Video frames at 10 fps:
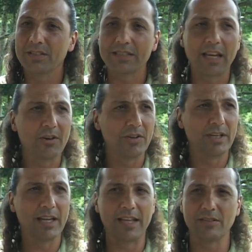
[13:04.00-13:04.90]

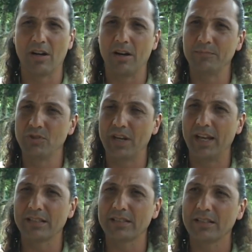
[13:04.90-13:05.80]
staring at
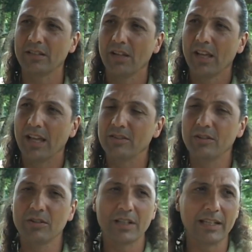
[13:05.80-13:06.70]
objects and
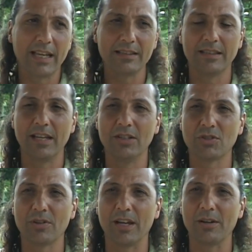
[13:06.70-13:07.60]
looking at
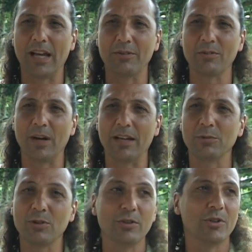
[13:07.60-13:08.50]
nature. I
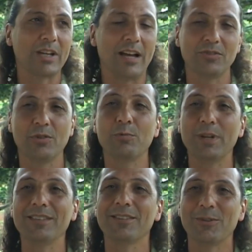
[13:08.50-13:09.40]
would look out the
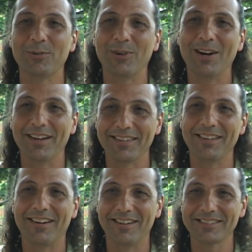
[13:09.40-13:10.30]
window a
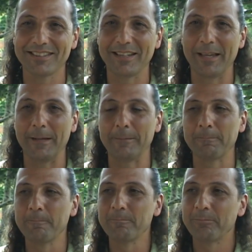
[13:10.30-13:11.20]
lot.
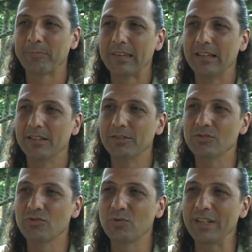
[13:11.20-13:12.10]
And
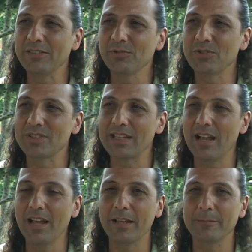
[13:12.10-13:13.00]
during those
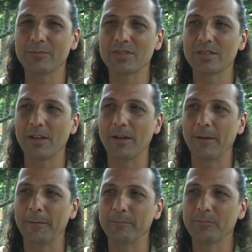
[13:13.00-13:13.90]
times,
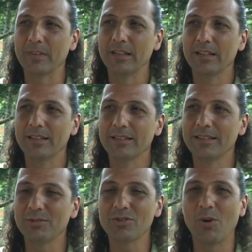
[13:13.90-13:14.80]

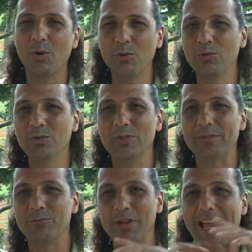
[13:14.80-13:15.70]
there was a whole
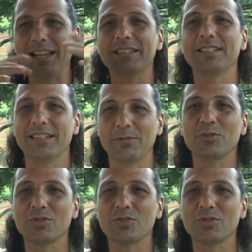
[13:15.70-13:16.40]
reality that